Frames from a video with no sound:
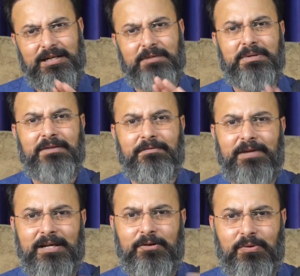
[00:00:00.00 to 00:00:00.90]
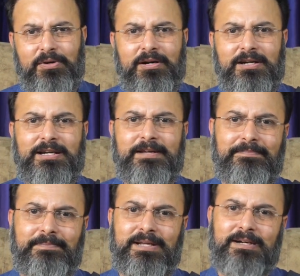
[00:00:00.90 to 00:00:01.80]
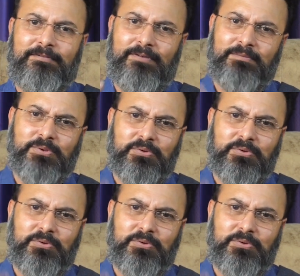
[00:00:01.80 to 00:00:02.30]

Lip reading: it will be a very good relief period from